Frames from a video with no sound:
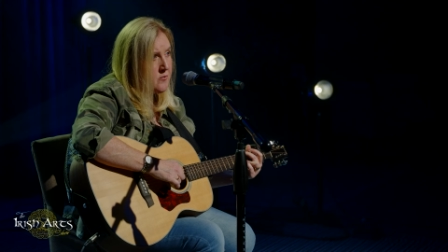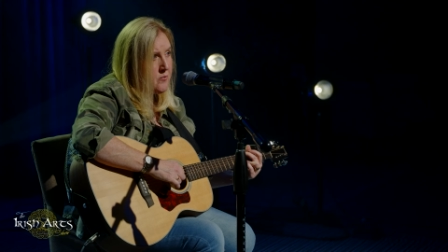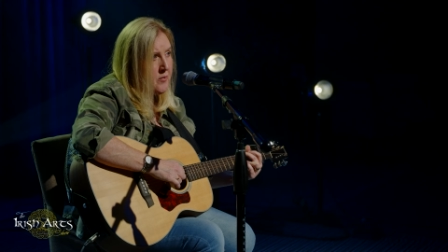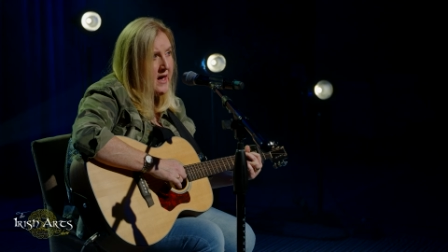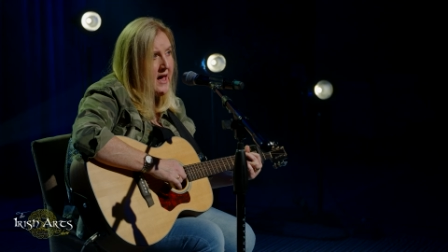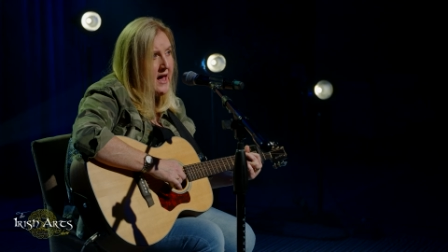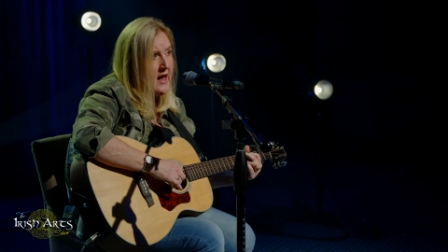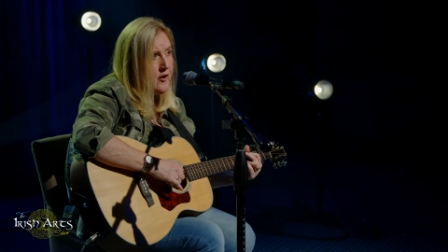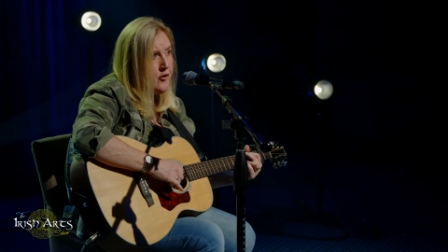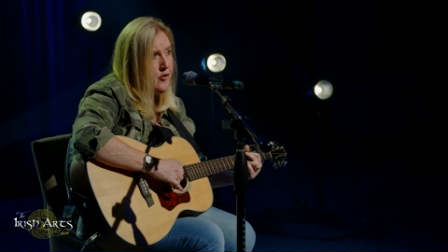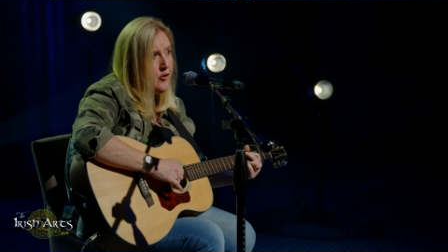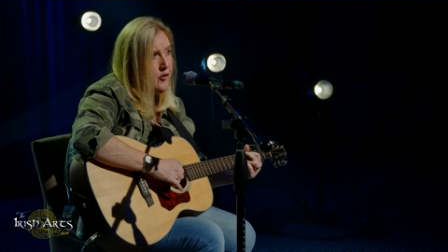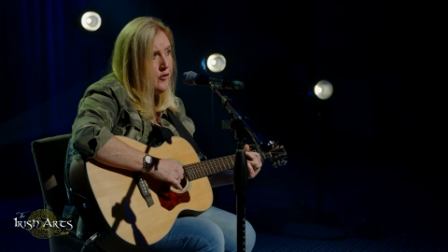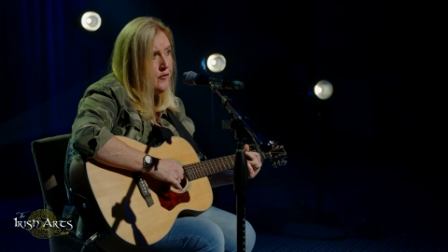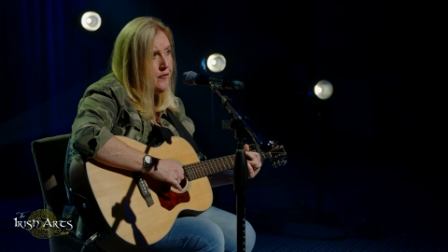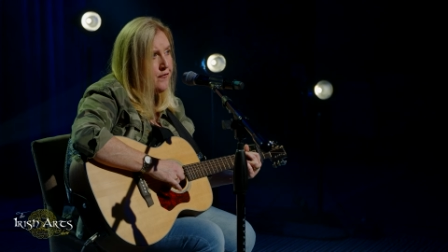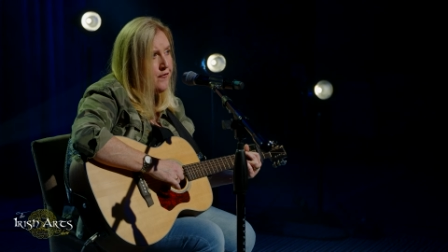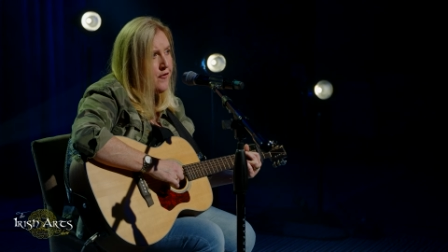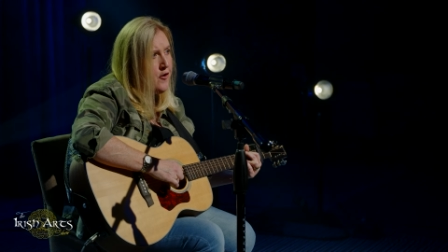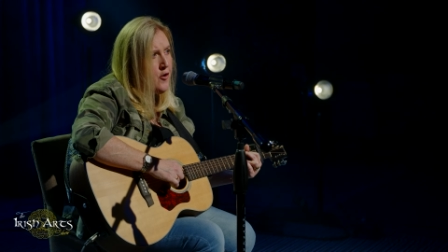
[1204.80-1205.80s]
a
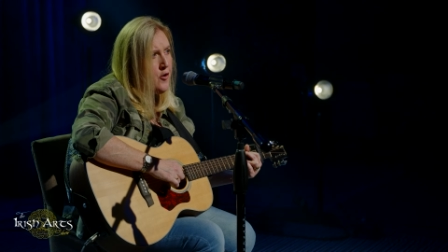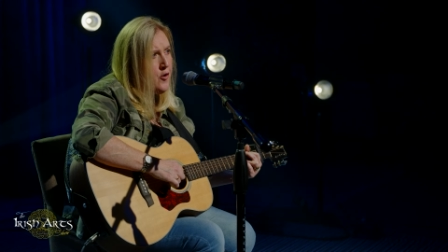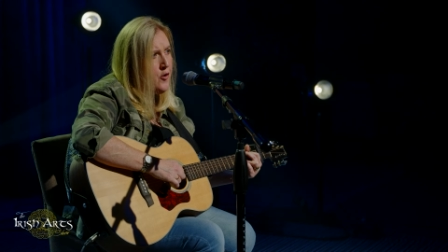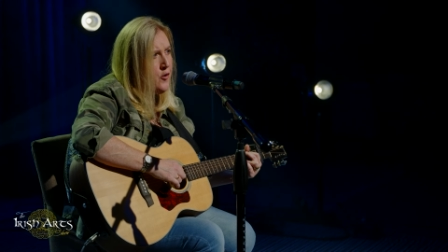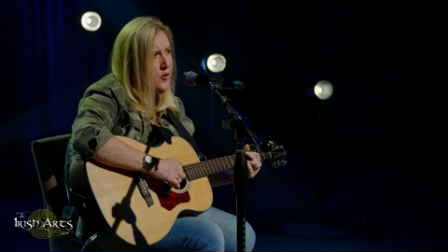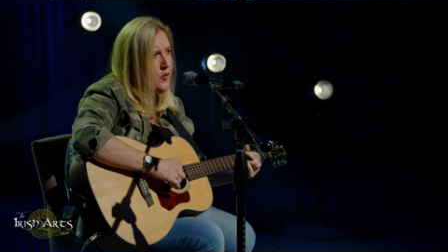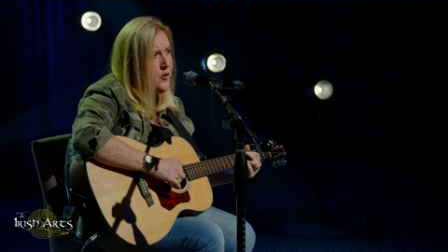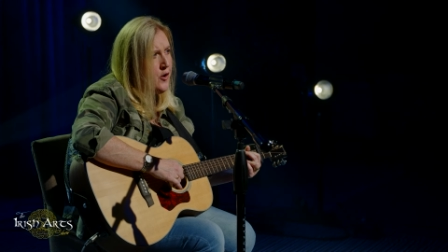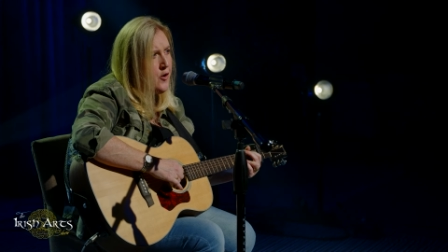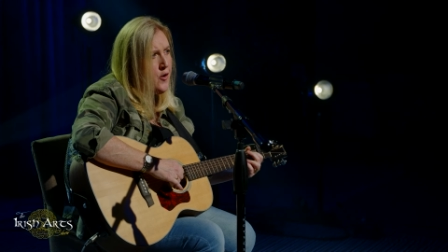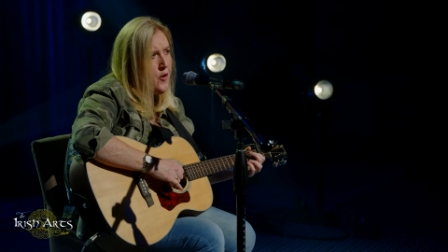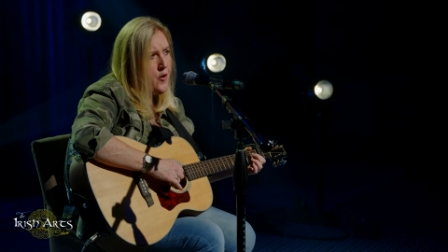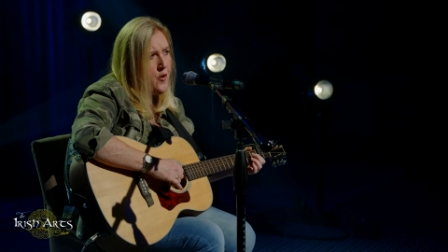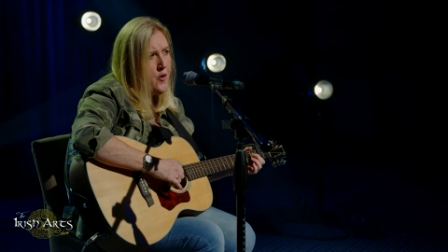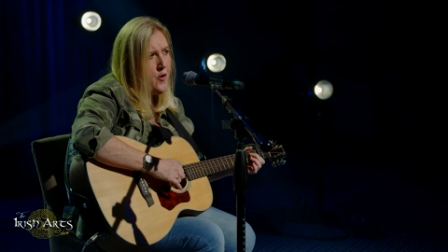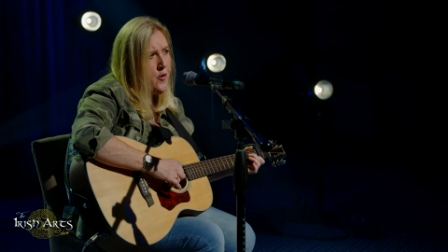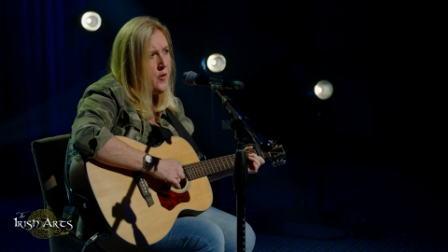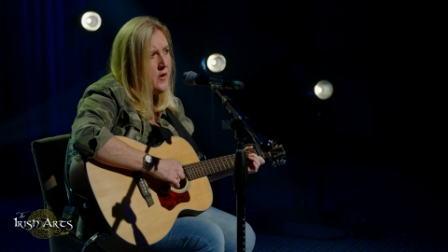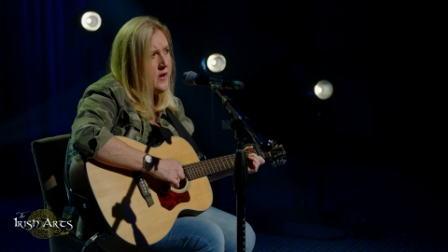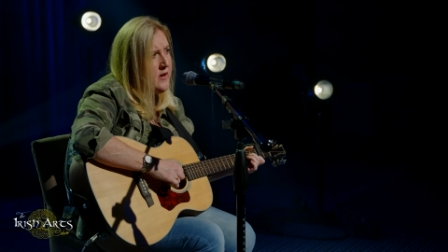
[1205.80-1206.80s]
battered
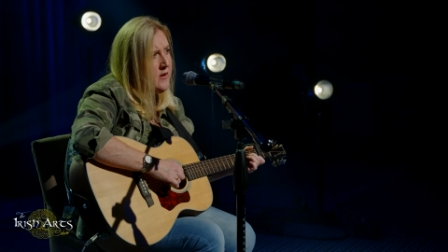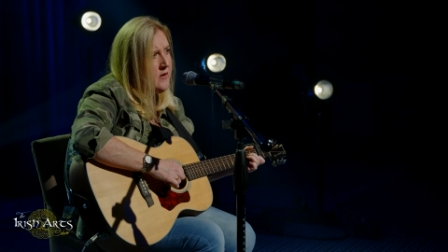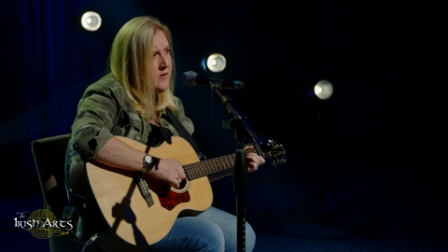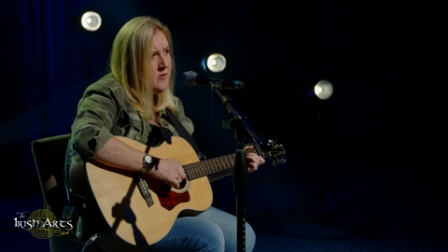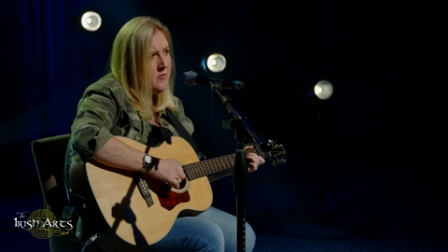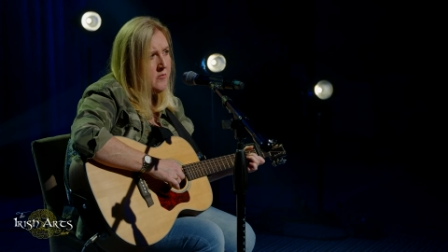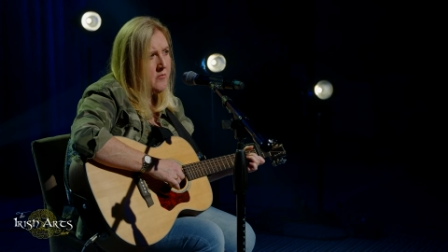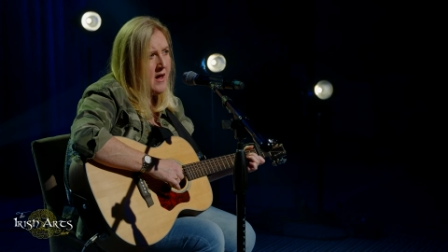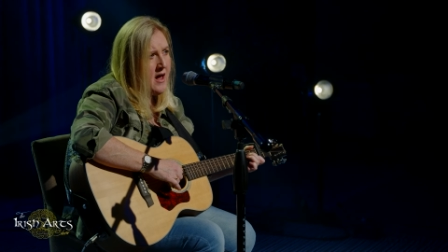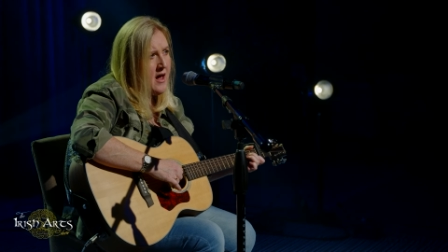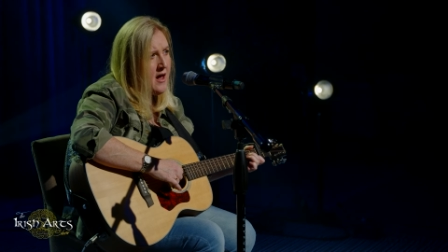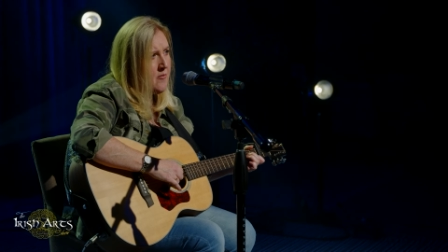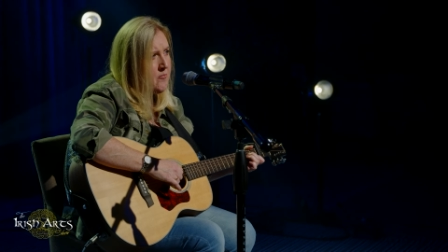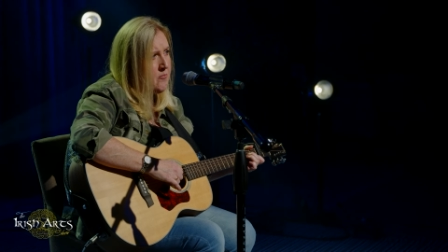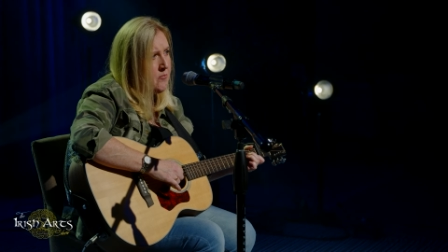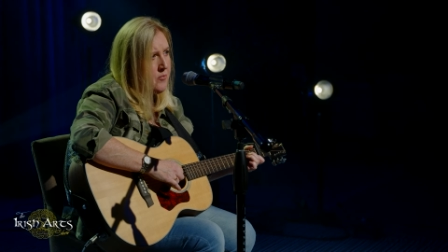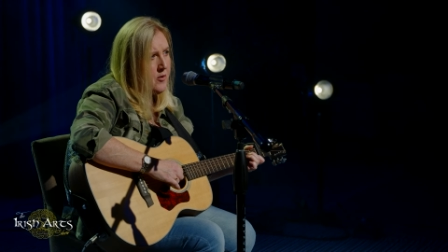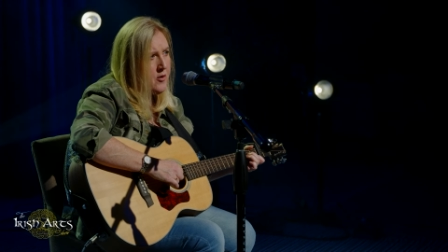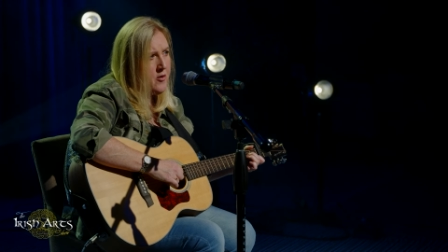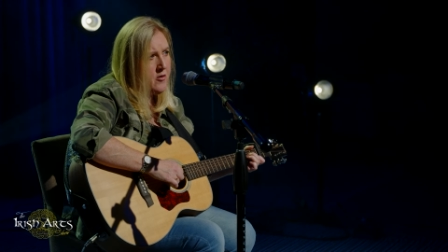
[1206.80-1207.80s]
photo in my
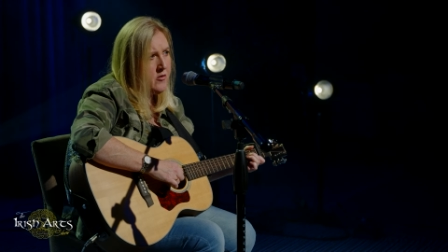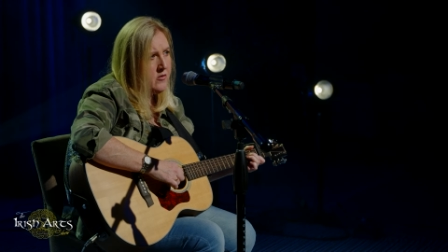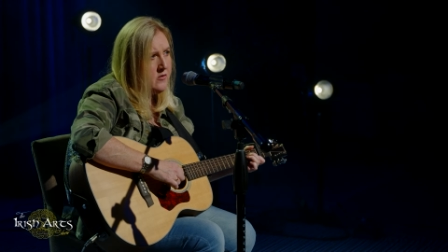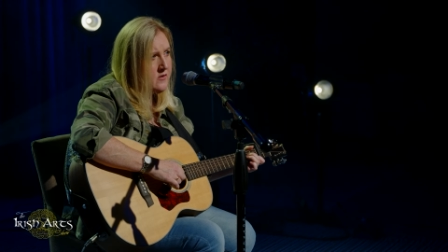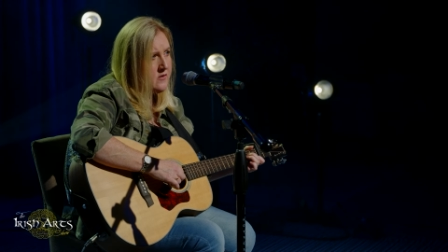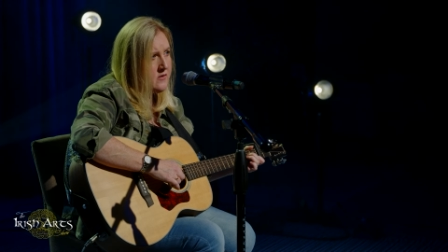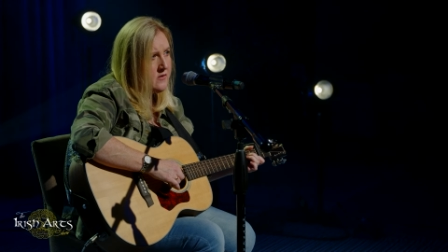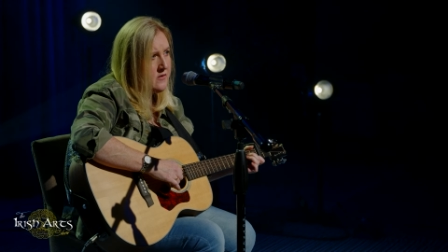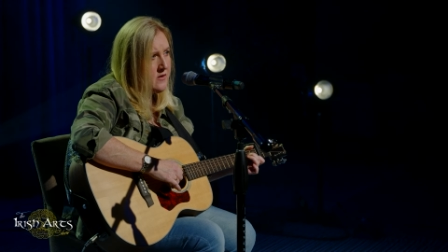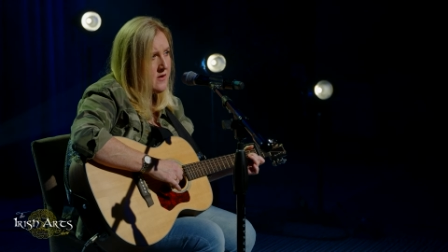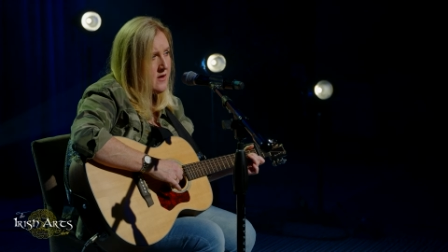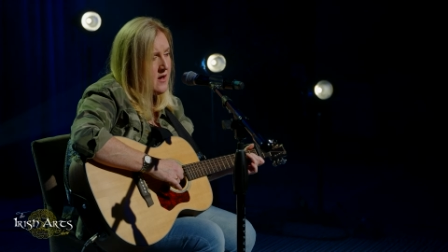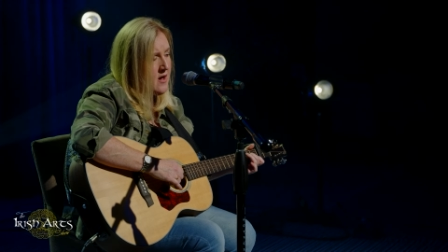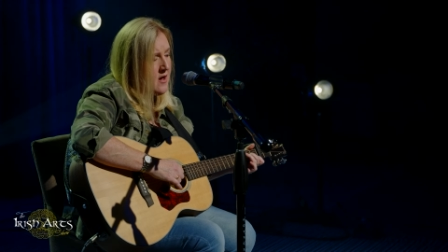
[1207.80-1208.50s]
purse,